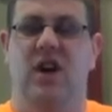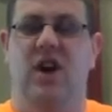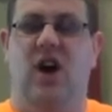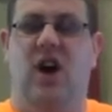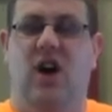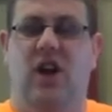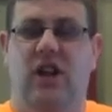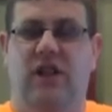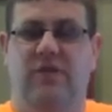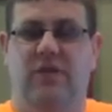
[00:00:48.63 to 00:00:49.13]

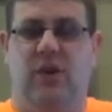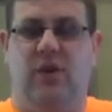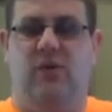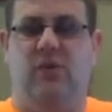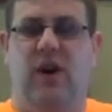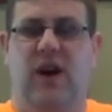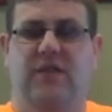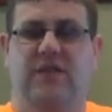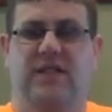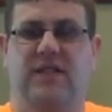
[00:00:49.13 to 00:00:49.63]
all of the
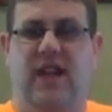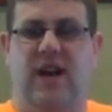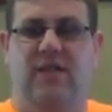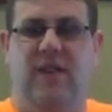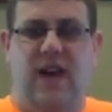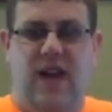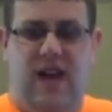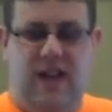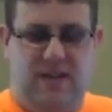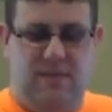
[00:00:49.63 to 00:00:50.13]
rough stuff
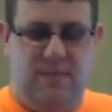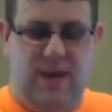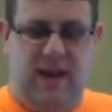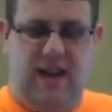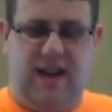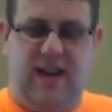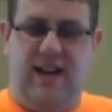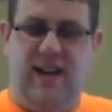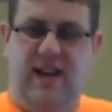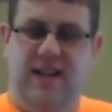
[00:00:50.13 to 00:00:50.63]
to make
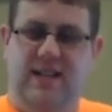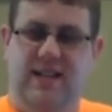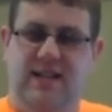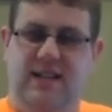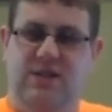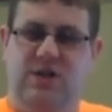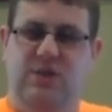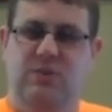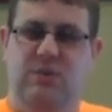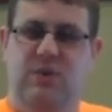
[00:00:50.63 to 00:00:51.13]
it nice and
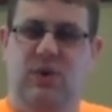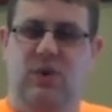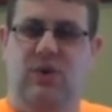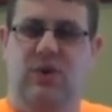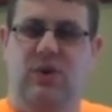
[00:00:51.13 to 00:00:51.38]
smooth.